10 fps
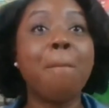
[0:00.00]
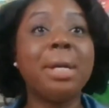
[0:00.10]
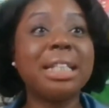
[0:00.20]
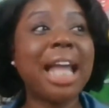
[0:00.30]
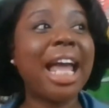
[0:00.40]

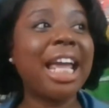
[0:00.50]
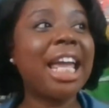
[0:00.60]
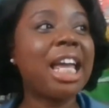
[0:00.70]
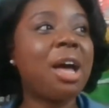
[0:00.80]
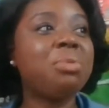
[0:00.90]
But, like,
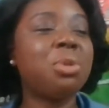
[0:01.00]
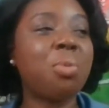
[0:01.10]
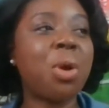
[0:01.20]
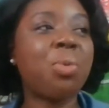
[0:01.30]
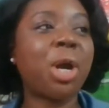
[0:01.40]
it comes to a
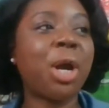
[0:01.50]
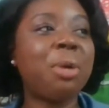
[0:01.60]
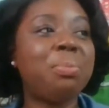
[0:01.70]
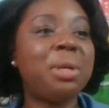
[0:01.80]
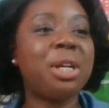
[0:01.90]
point where
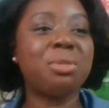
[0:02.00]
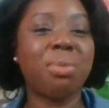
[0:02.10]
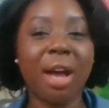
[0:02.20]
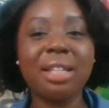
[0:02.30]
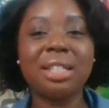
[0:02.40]
her and Pierce
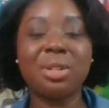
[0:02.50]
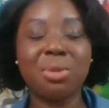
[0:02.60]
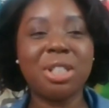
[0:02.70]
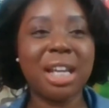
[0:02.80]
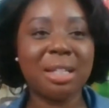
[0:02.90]
Brosnan, who
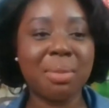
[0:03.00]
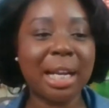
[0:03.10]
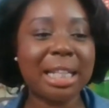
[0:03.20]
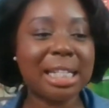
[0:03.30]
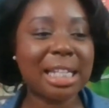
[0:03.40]
was James
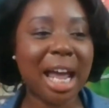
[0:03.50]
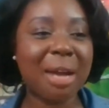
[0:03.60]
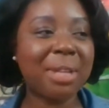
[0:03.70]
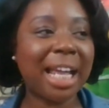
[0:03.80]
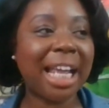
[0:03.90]
Bond at the
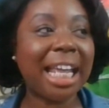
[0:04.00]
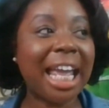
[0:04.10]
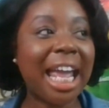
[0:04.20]
time, like,